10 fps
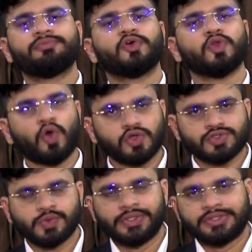for law
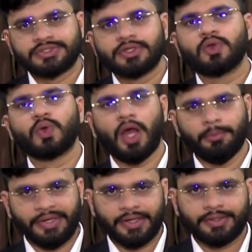students to come
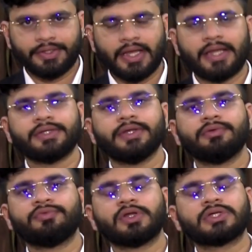here and
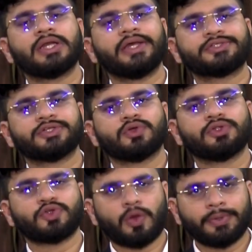deliver a lecture on the
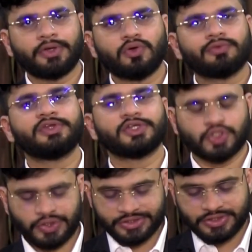topic of their
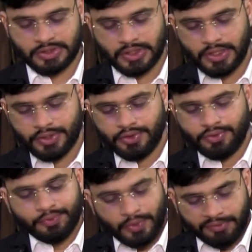choice.
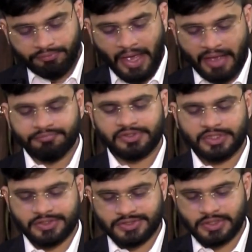Today we have with
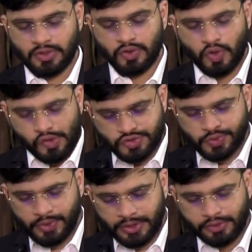us law
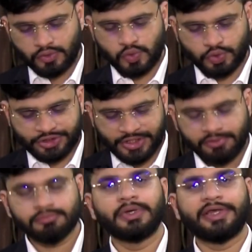student Khushi
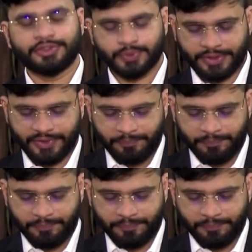Maheshwari.